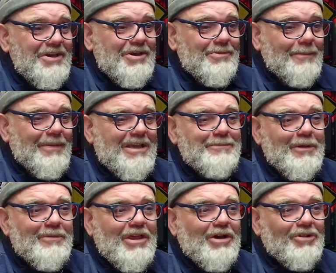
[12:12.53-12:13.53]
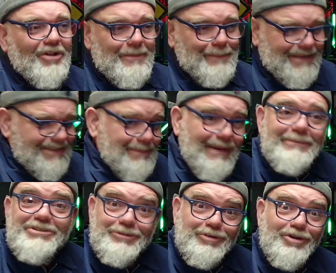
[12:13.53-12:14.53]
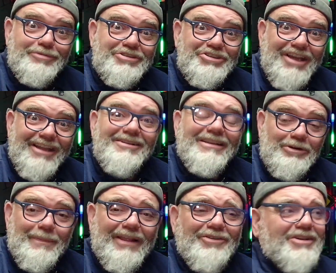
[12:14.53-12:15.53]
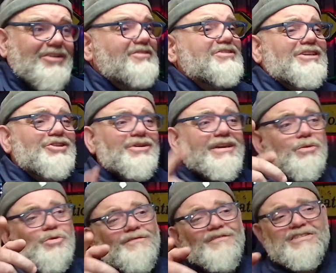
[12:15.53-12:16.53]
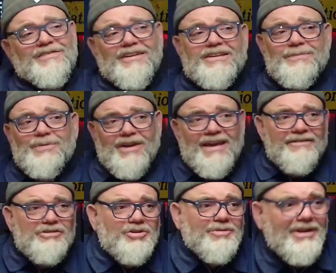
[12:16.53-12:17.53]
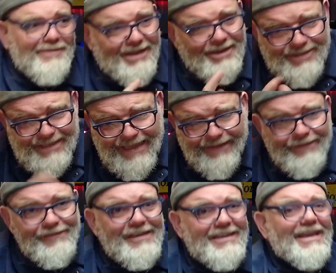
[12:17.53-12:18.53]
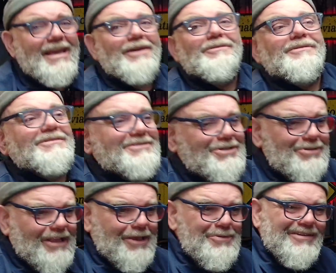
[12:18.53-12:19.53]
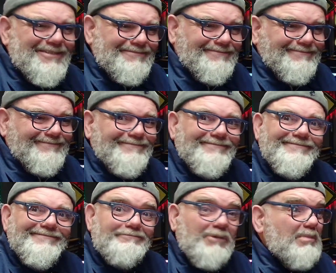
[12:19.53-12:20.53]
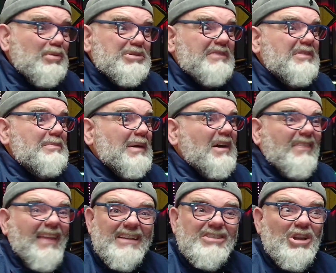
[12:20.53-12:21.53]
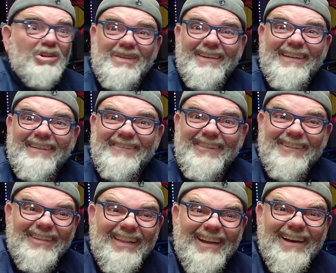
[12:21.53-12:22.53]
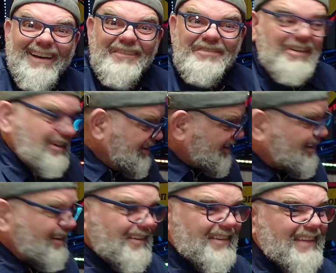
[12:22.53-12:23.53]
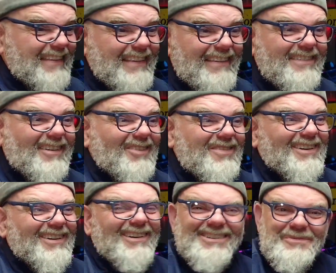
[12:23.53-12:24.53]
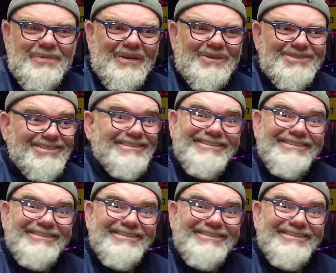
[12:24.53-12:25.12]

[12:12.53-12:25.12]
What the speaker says: But please beat the old like button and maybe subscribe to the channel, a little bell icon, because then you get a warm fuzzy feeling in your pocket every time I upload another video. Toodaloo. Might pause off in the park next time. Kind of did this time, I suppose.